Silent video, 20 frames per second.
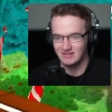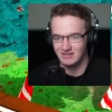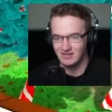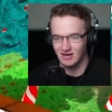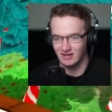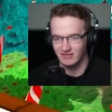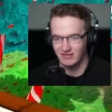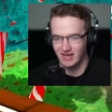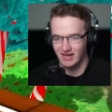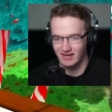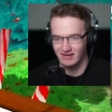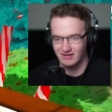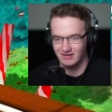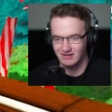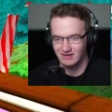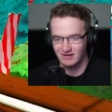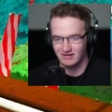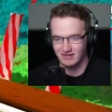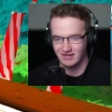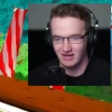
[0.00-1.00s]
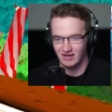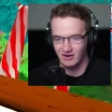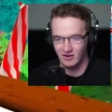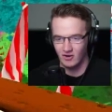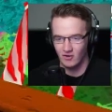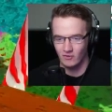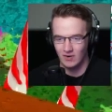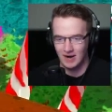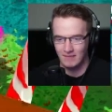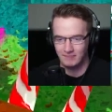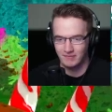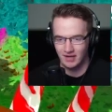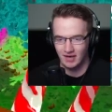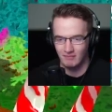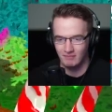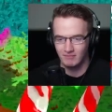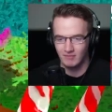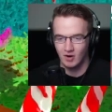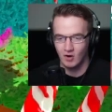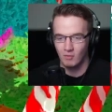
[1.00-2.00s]
You got nice. that. Got that nice. all wrapped
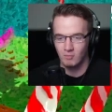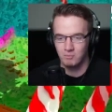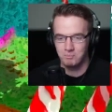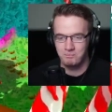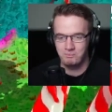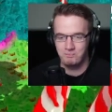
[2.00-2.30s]
up. Oh.